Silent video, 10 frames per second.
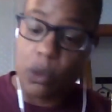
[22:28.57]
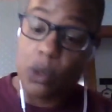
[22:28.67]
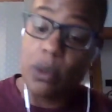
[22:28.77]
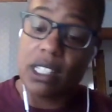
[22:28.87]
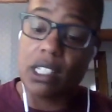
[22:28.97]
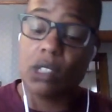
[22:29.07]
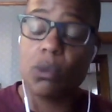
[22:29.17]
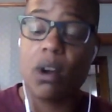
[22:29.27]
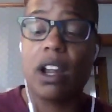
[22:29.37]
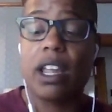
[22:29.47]

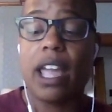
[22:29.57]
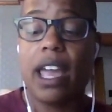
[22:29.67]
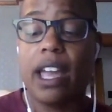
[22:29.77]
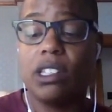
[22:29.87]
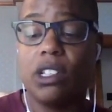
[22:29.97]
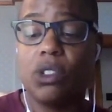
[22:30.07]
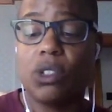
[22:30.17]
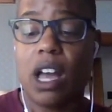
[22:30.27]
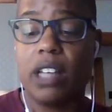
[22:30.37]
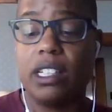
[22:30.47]
Ruiz's work at
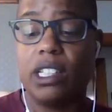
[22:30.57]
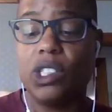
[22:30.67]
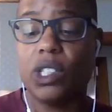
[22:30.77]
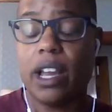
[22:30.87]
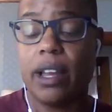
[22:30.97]
Teachers College,